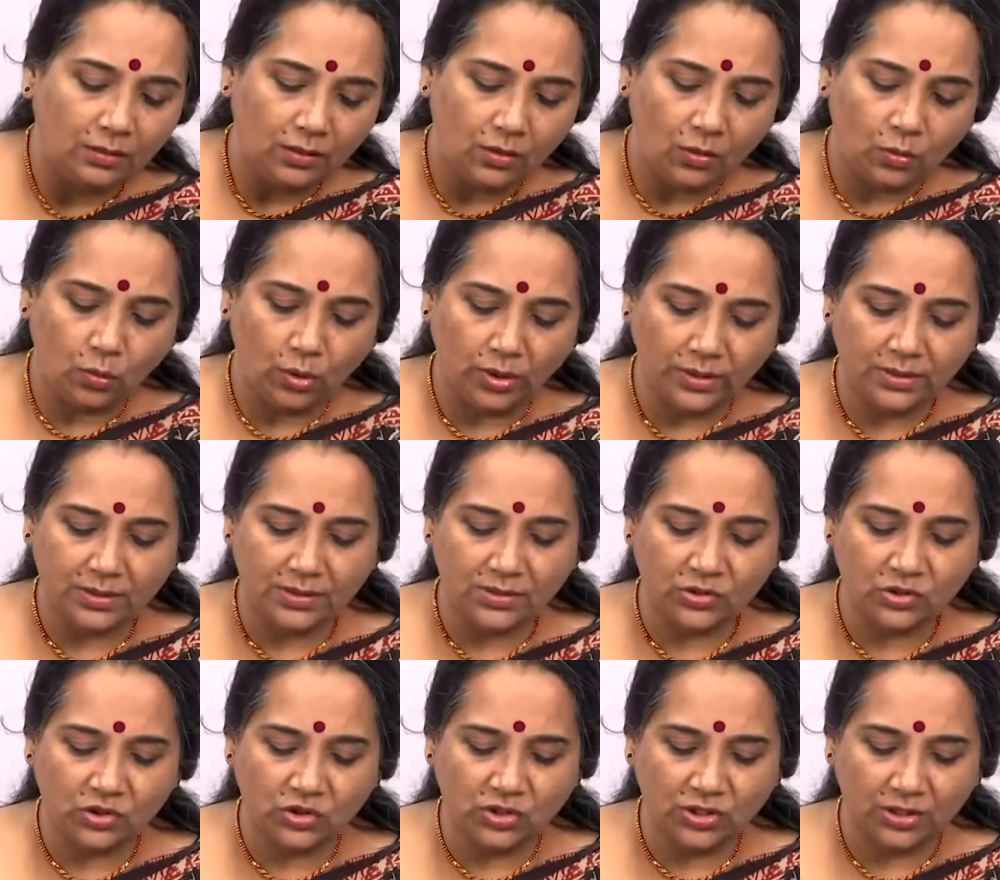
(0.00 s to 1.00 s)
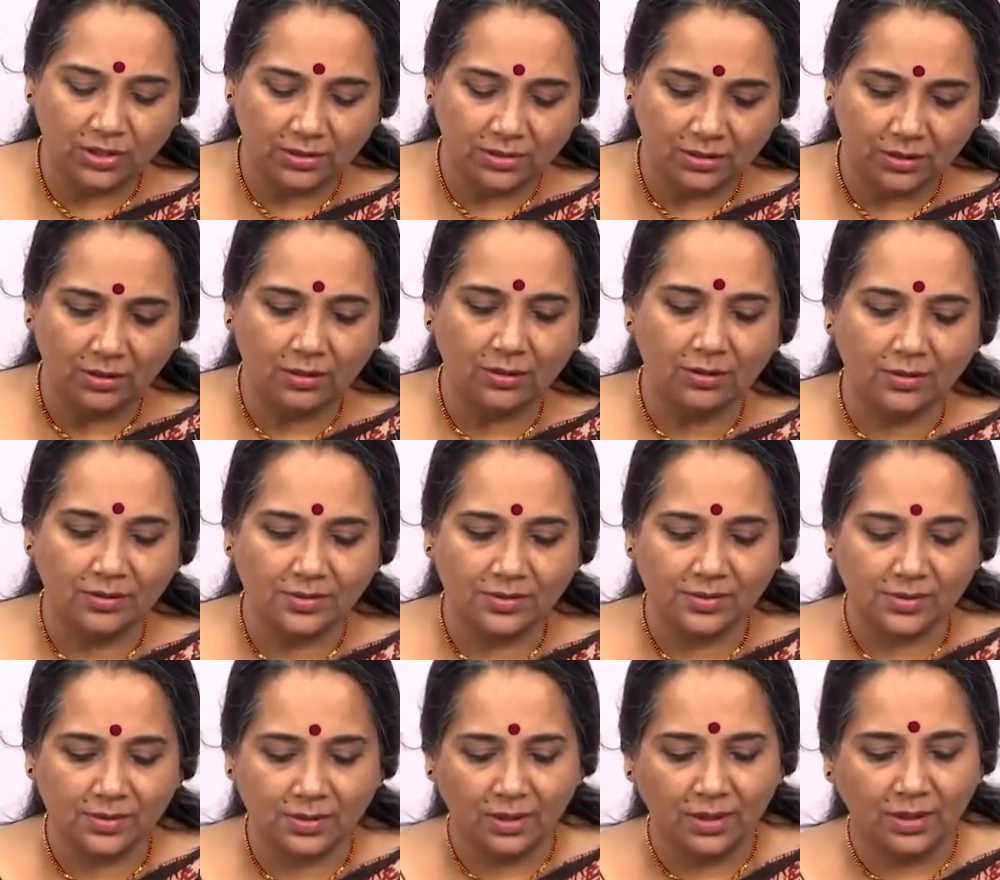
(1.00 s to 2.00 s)
Now what is Jhatka
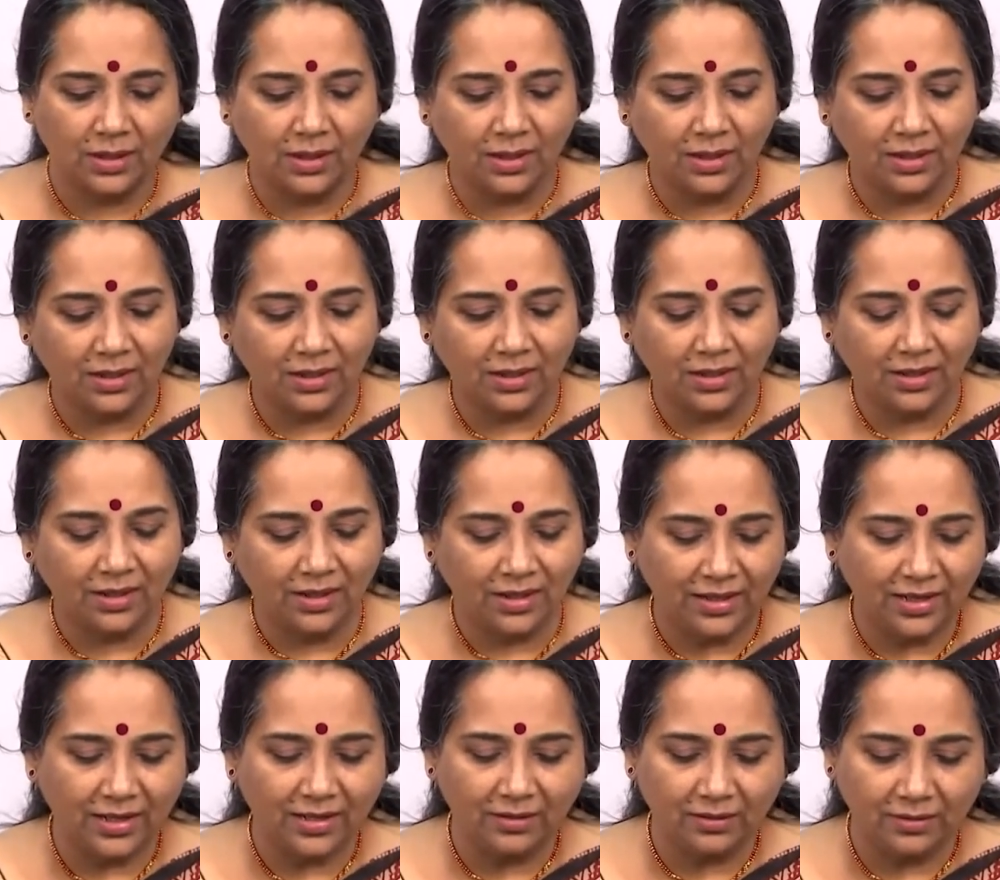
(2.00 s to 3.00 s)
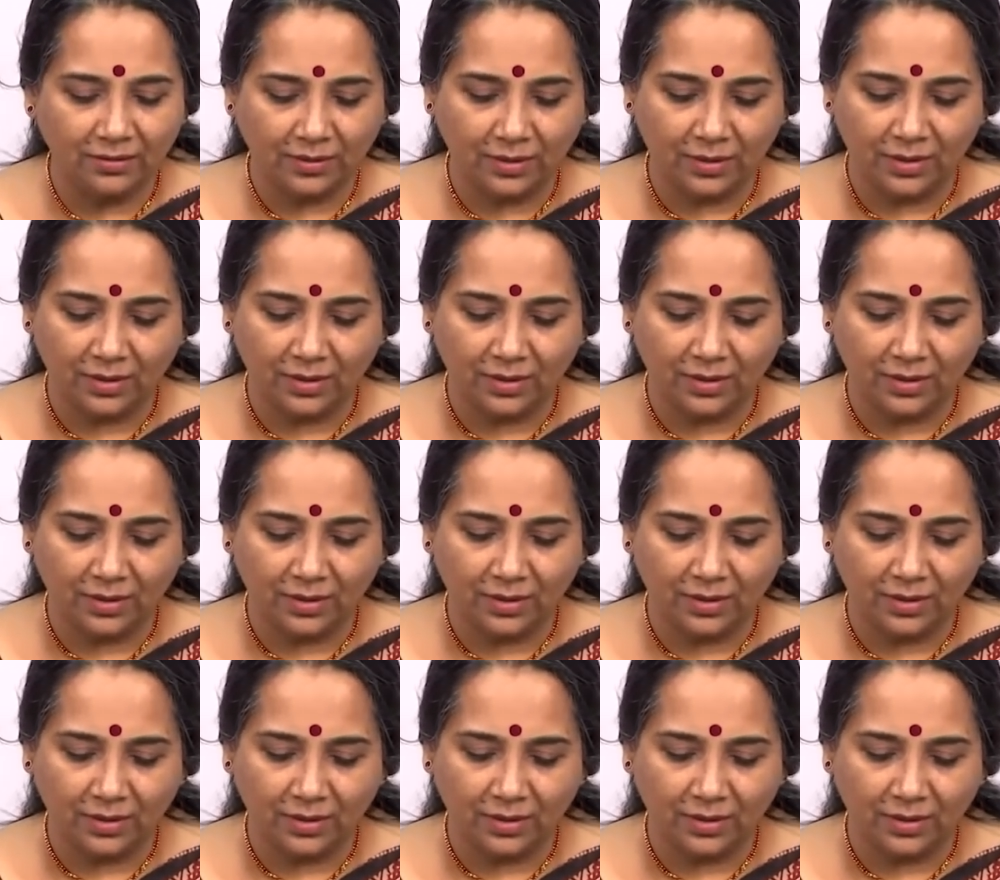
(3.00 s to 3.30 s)
is, uh, again,